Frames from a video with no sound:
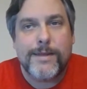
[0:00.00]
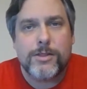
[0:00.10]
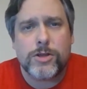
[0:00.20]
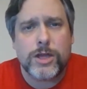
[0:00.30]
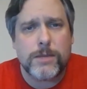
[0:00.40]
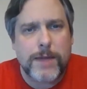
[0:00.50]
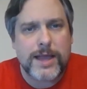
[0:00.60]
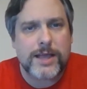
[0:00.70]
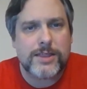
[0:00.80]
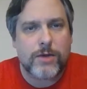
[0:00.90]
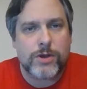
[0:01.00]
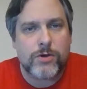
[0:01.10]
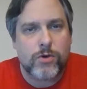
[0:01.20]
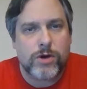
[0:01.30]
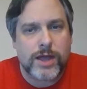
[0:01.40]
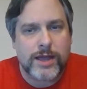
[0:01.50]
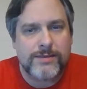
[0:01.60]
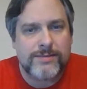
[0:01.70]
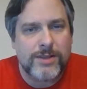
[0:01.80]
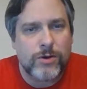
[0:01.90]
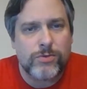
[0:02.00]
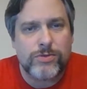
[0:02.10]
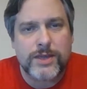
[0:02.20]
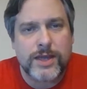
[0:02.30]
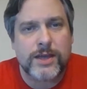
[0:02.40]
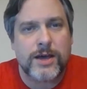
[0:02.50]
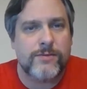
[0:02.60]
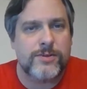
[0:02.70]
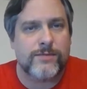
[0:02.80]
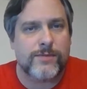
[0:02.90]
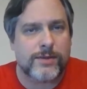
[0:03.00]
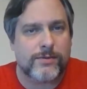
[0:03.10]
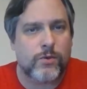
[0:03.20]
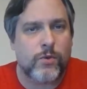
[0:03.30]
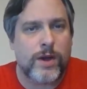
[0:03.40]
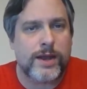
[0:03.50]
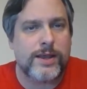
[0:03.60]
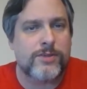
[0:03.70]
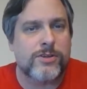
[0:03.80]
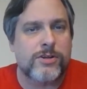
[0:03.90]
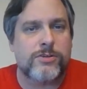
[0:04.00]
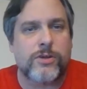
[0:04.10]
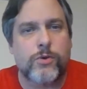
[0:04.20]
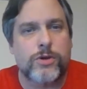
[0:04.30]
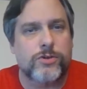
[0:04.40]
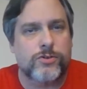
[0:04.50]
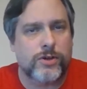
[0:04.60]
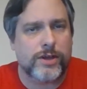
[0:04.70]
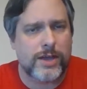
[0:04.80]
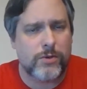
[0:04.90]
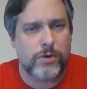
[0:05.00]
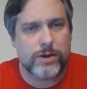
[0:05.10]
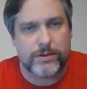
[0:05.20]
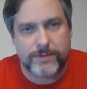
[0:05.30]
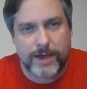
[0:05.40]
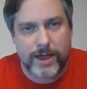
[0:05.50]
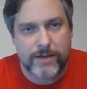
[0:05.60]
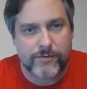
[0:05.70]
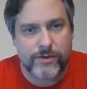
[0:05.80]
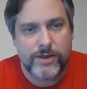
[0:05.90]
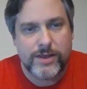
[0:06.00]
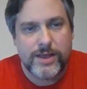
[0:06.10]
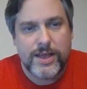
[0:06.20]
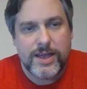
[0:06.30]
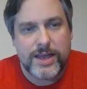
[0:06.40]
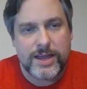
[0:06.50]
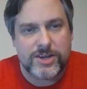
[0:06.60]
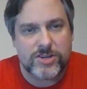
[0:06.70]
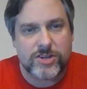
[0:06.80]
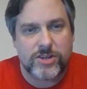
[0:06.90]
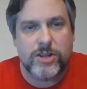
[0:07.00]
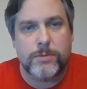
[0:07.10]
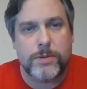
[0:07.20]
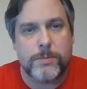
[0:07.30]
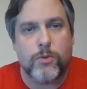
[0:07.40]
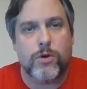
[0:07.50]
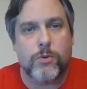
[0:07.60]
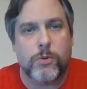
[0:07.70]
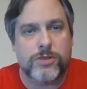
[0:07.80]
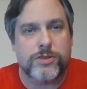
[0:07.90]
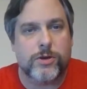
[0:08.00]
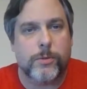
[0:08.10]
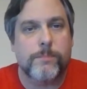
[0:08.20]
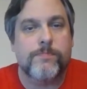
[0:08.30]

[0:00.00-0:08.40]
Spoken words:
Looking back at that recording, I don't think I covered something quite as clear as I want to, so I kind of want to dive in just a little bit more with you.